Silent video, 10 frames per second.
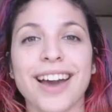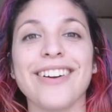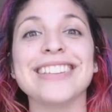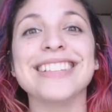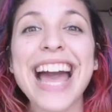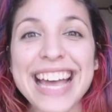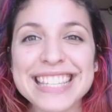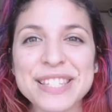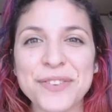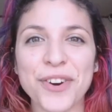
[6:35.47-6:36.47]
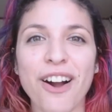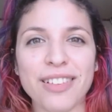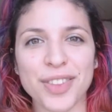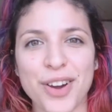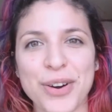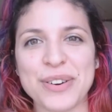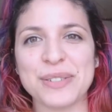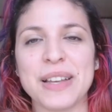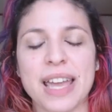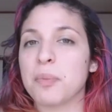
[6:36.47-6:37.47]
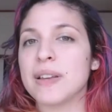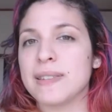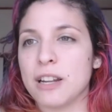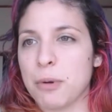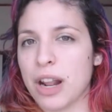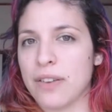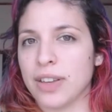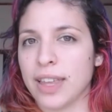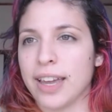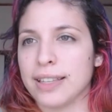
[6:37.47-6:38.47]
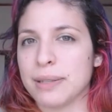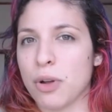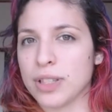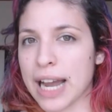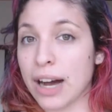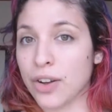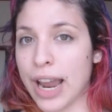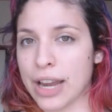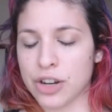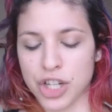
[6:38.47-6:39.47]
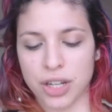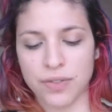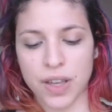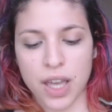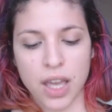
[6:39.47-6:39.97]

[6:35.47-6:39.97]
All right, last for on the go. Remember I said about having like a small towel or handkerchief?